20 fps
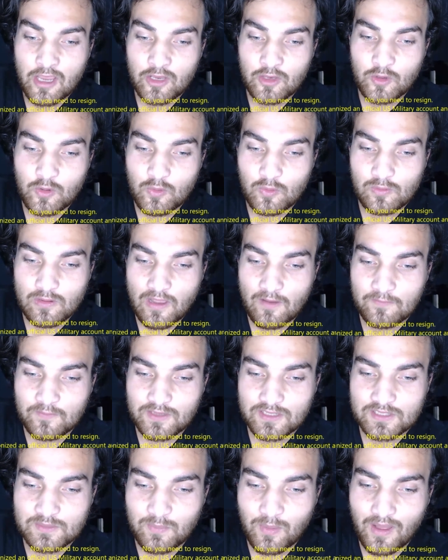You
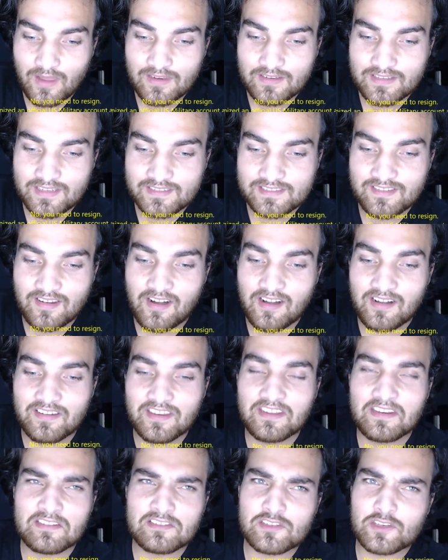leftist politics aren't
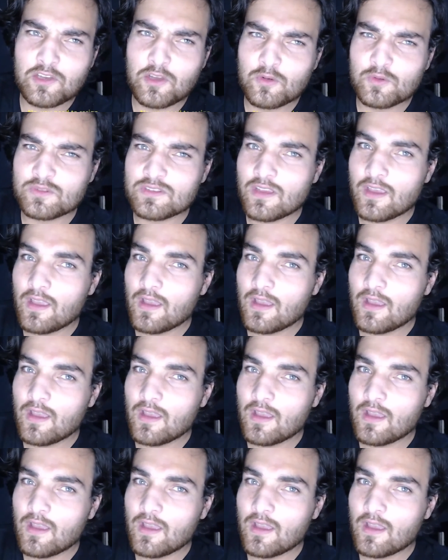an excuse.